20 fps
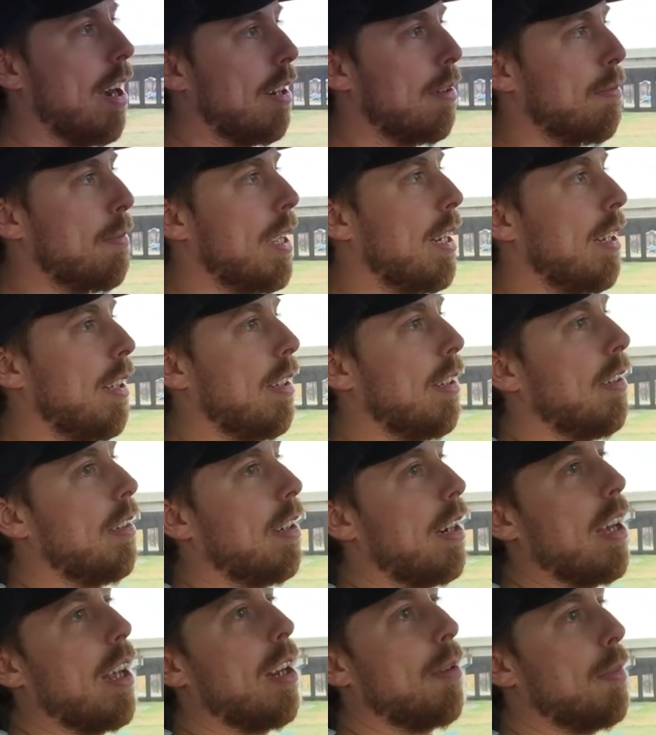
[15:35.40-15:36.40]
automated,
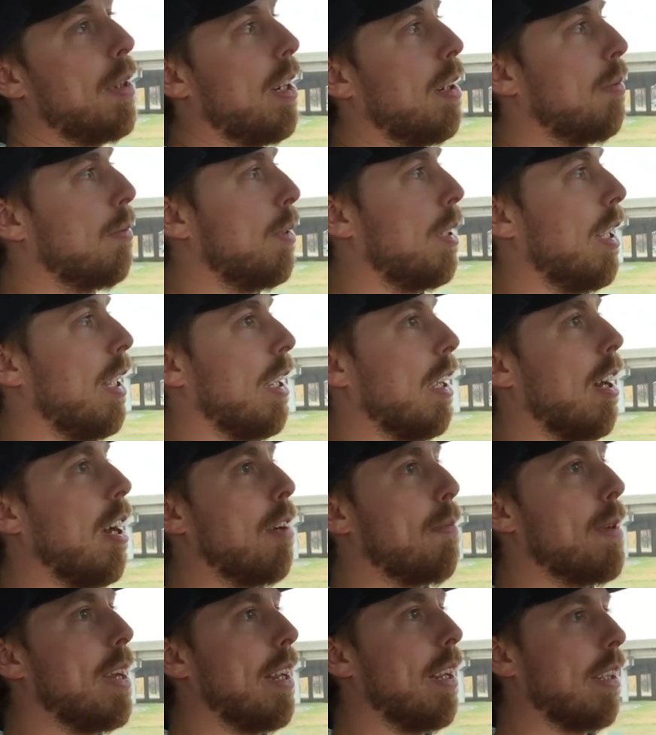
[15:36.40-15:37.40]
not automated, but like
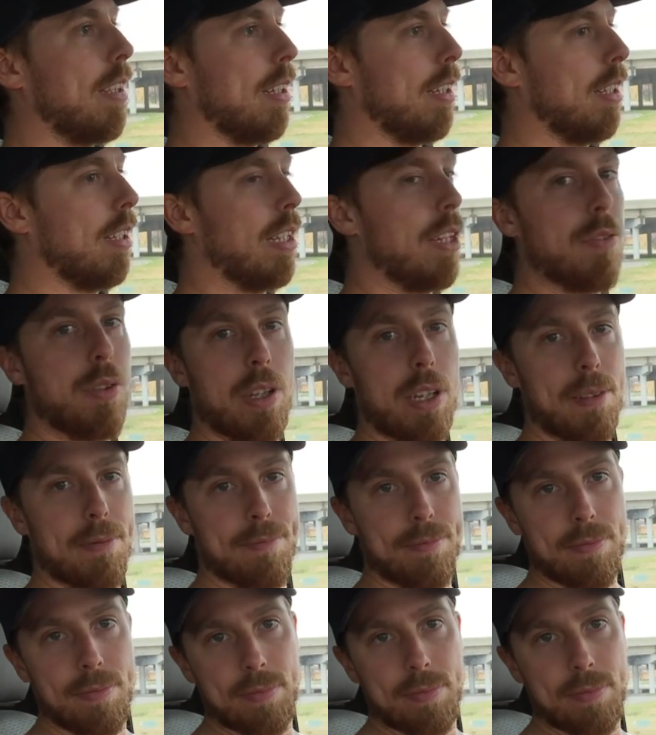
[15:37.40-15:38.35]
automatic uh, leveling.